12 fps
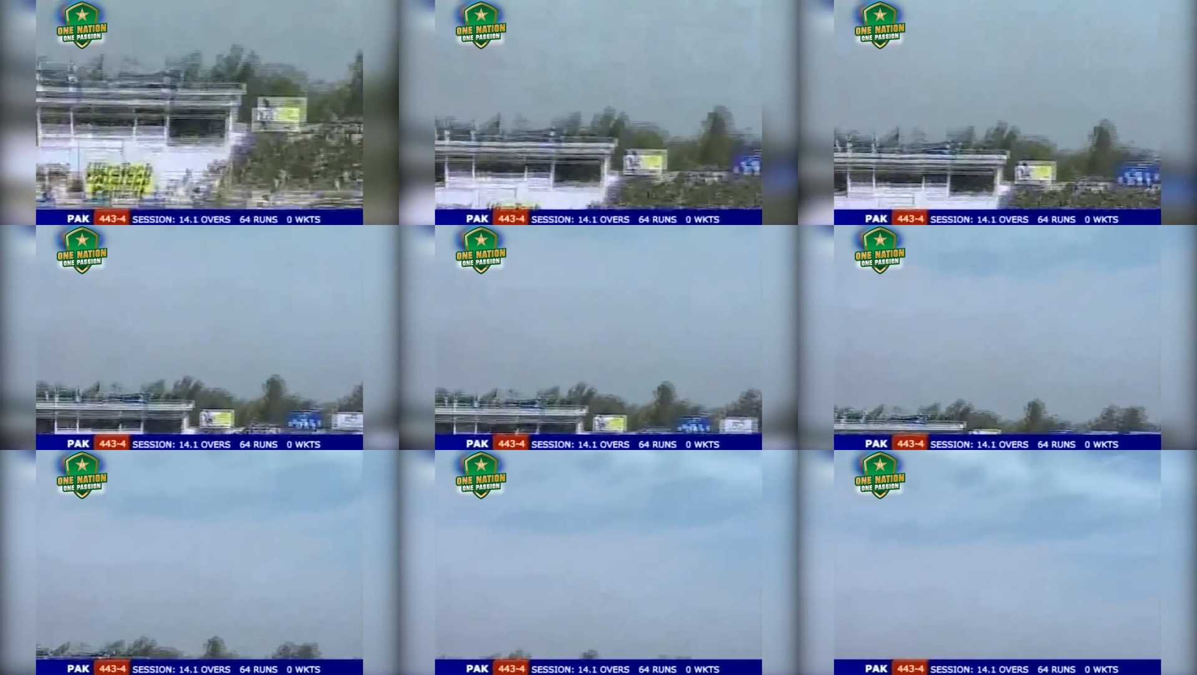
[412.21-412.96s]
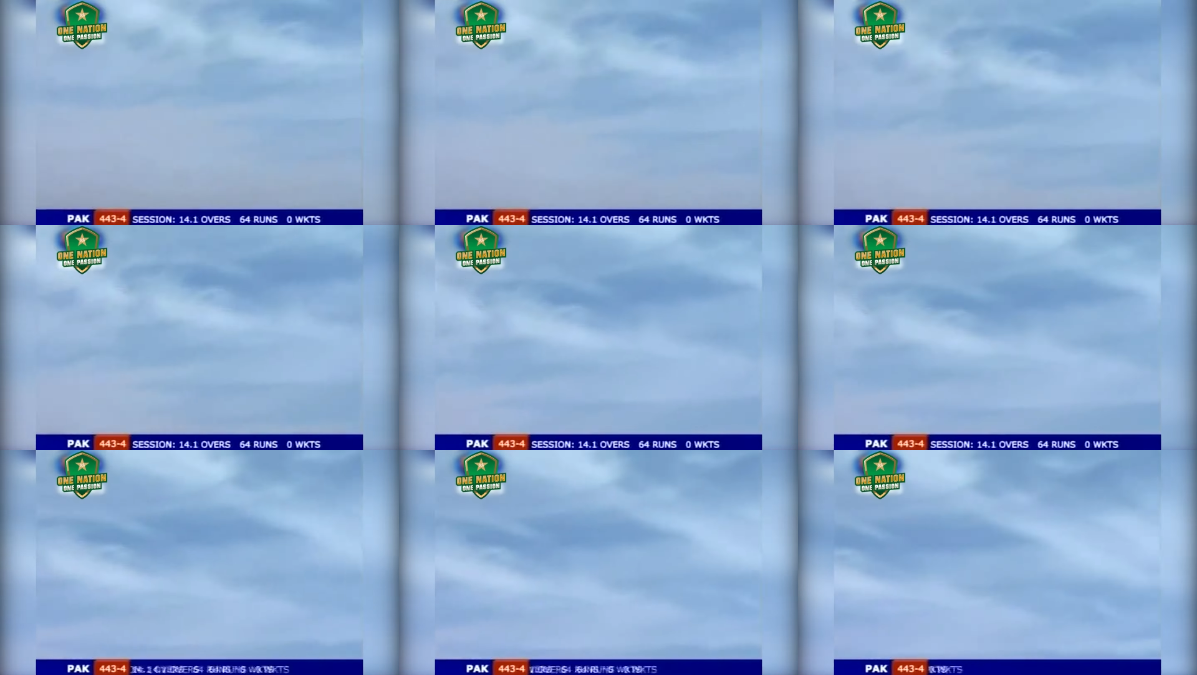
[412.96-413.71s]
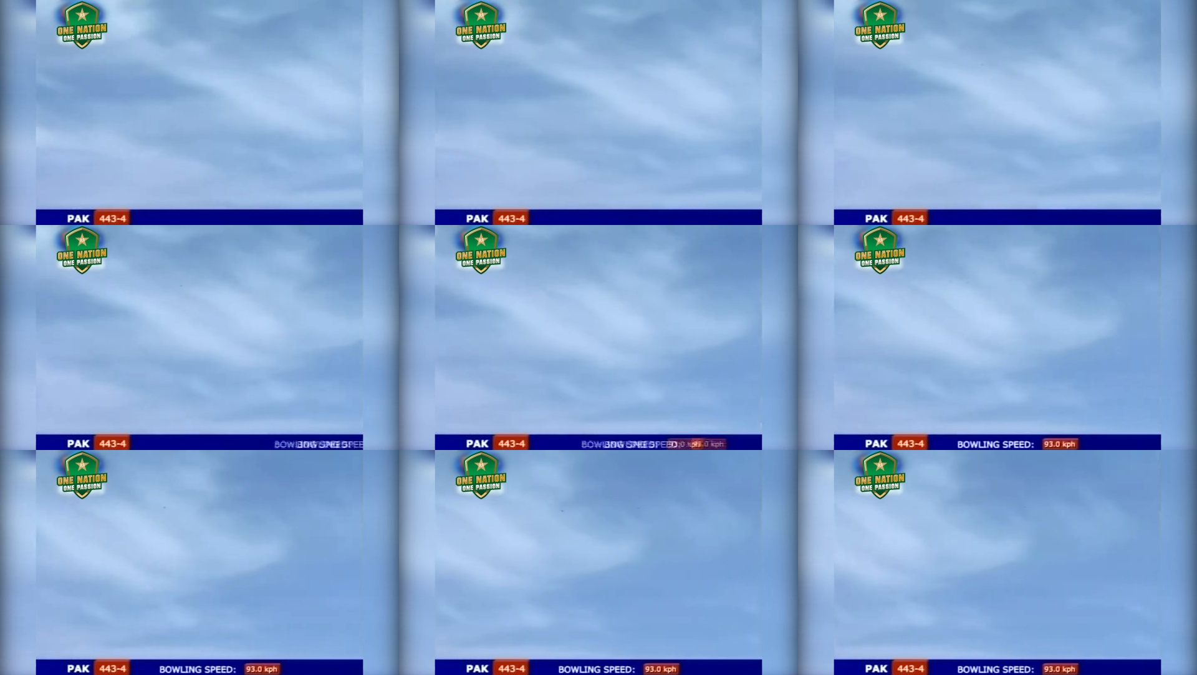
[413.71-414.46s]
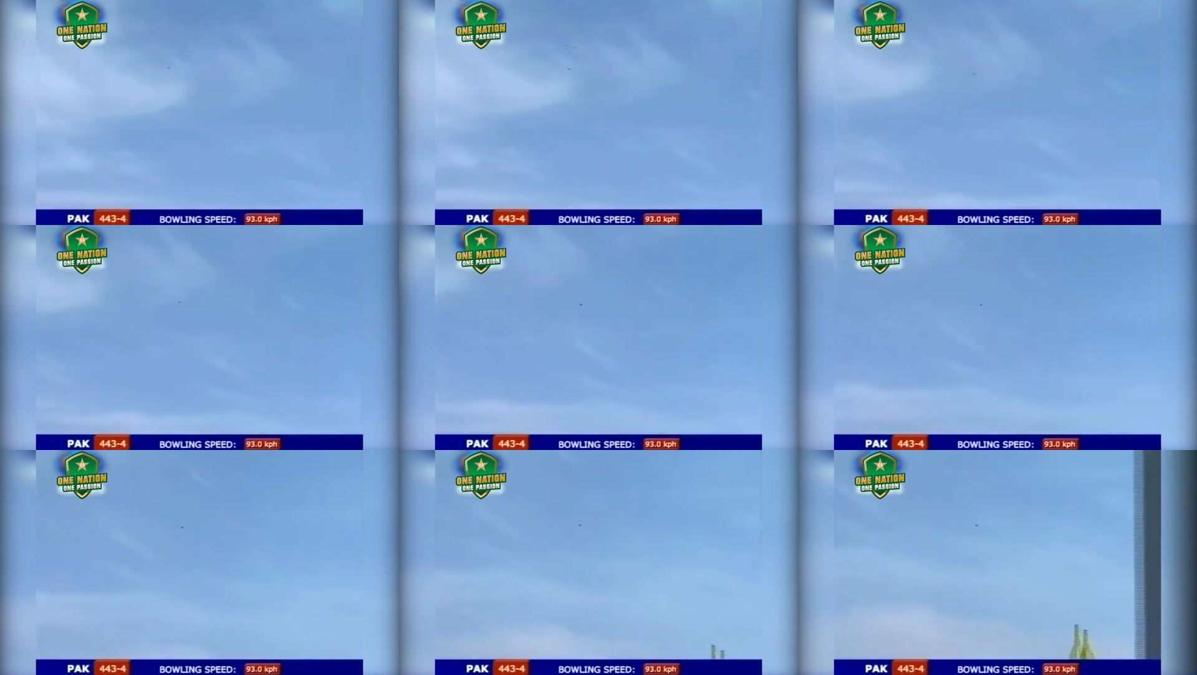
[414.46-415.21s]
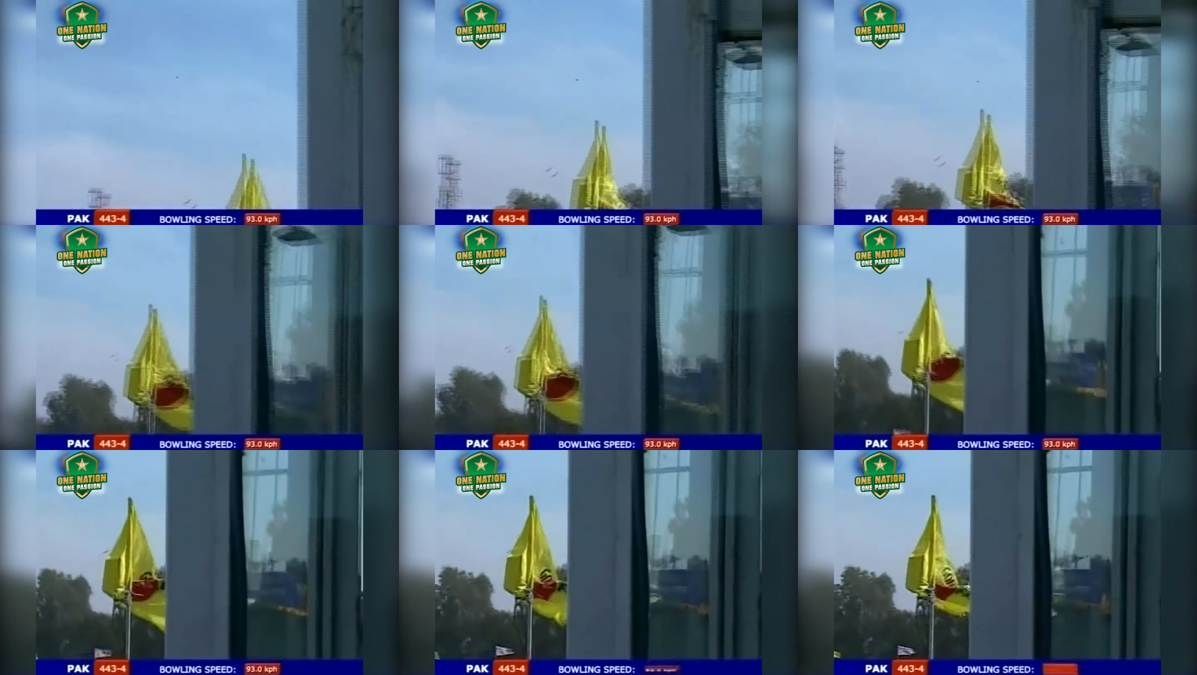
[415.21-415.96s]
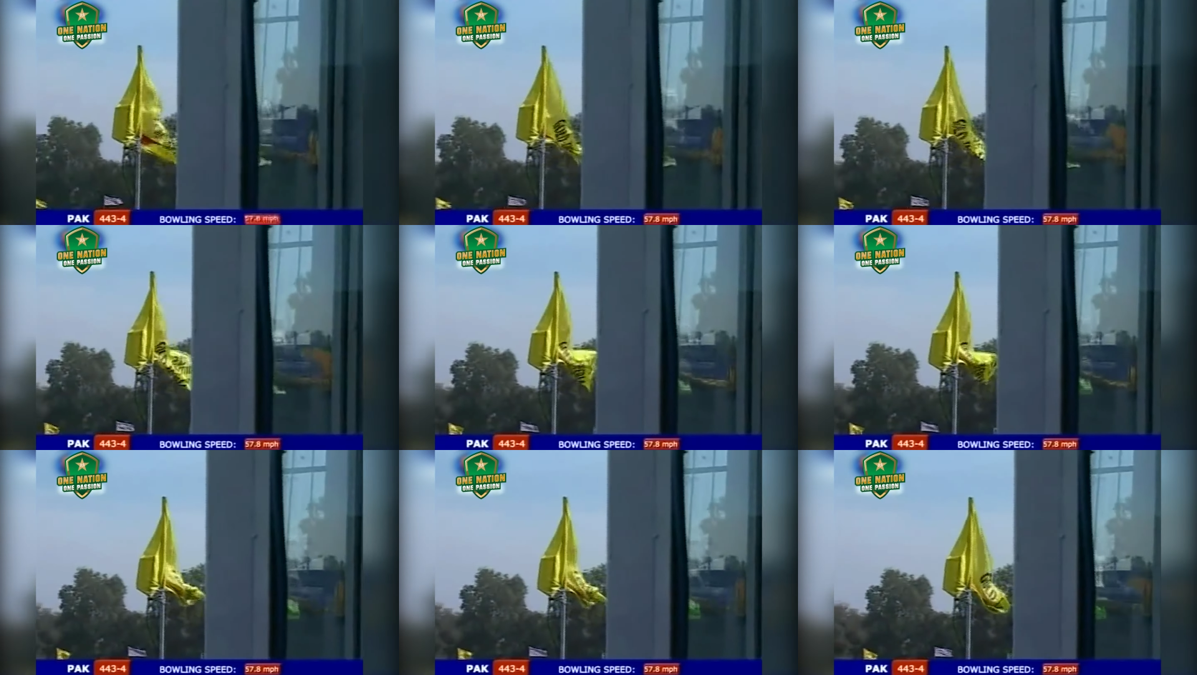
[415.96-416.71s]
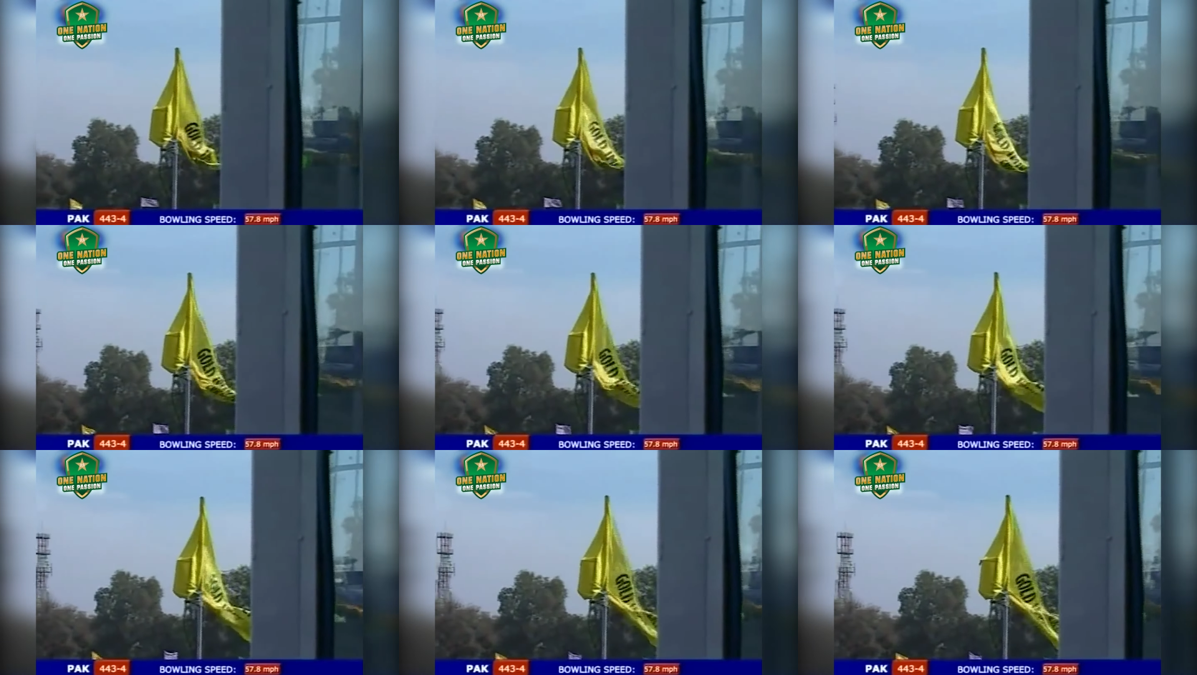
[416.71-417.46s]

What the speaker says: No face is visible, so there are no lips to read.